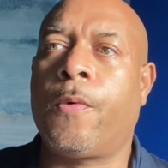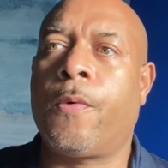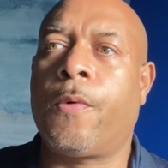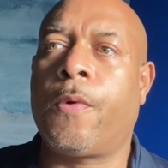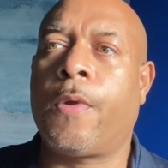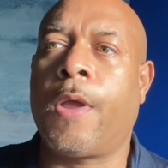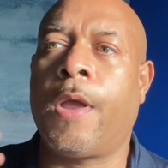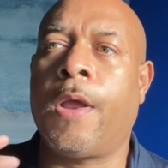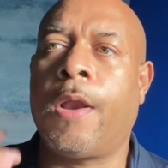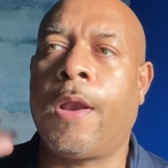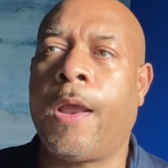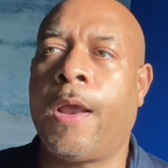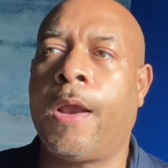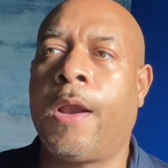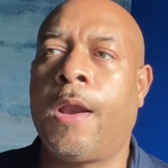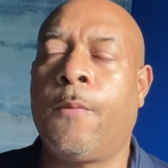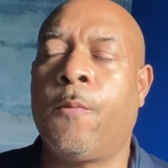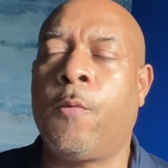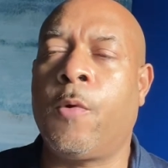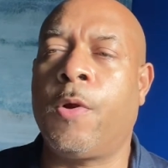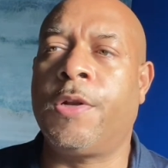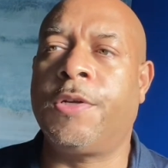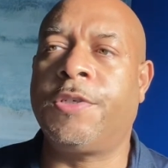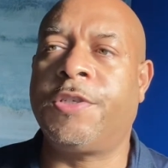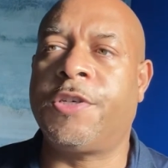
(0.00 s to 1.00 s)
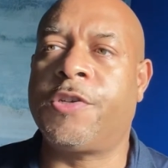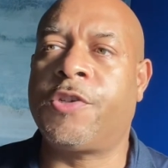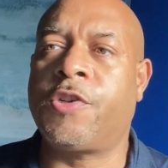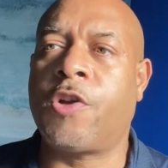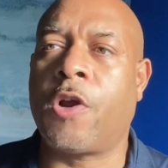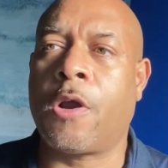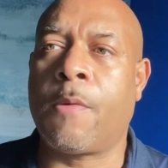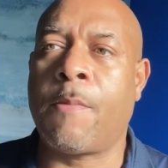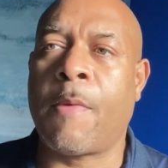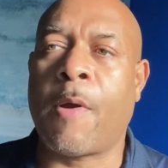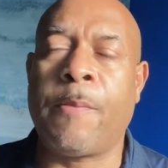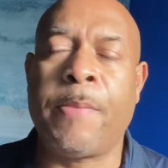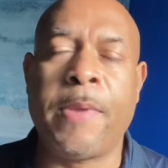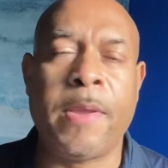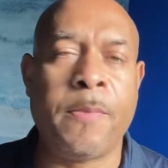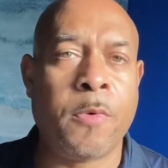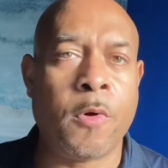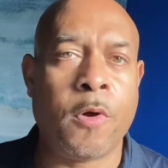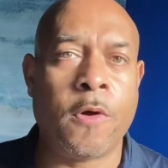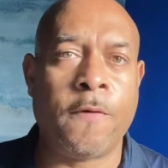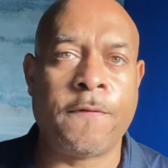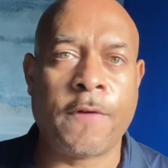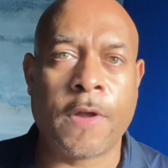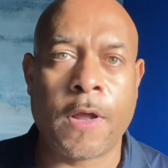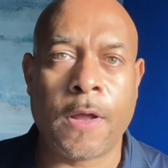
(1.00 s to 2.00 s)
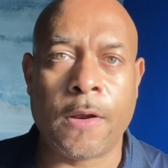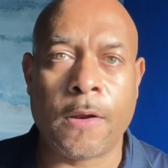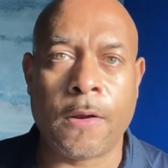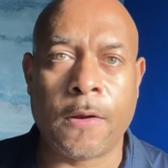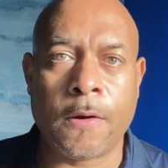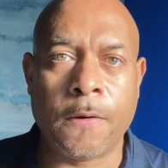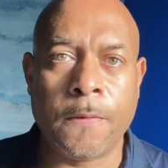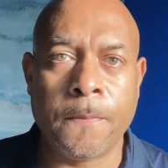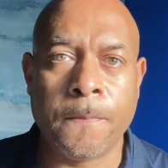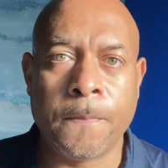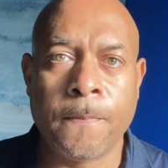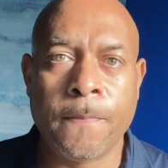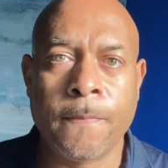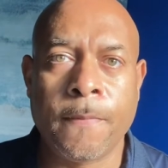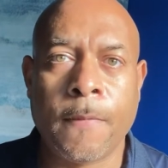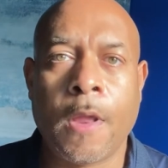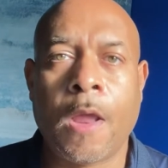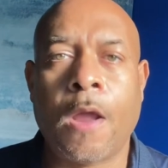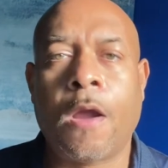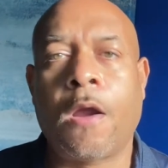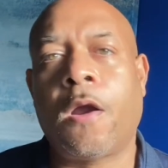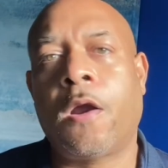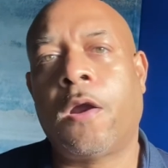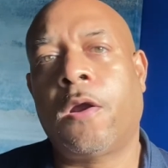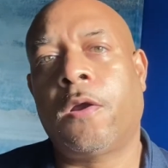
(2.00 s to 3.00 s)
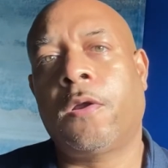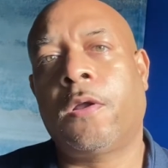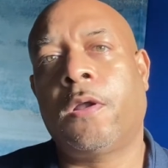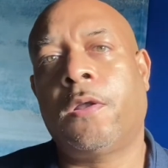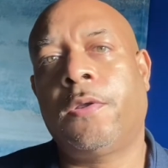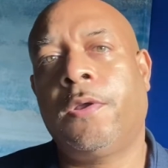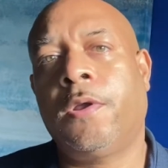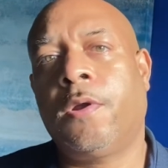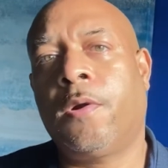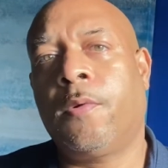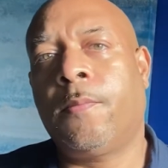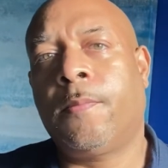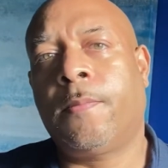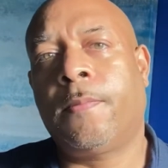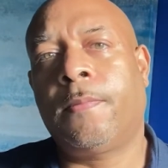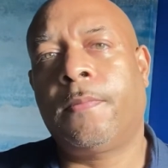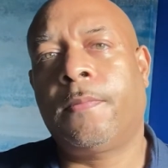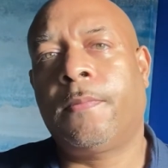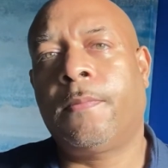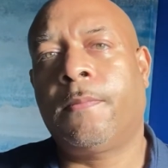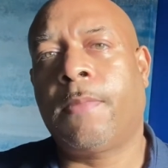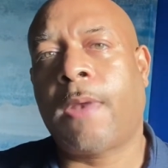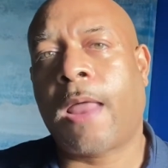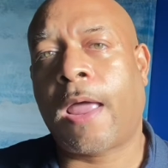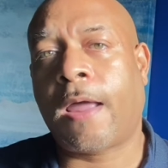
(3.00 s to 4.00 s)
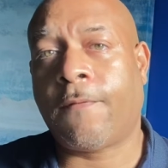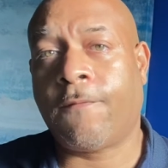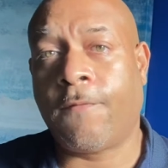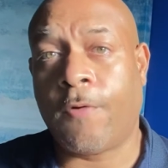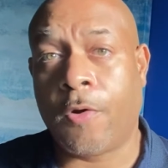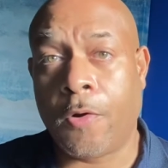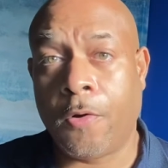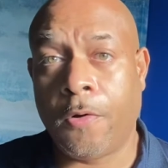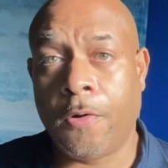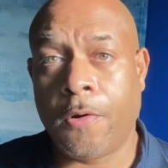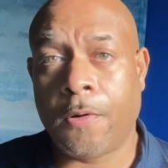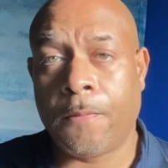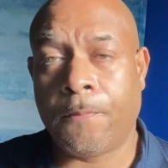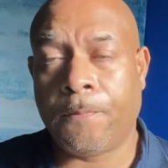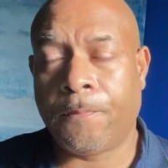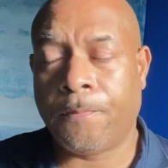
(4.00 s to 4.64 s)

and, and I want to just talk about people of color, our, you know, black folk,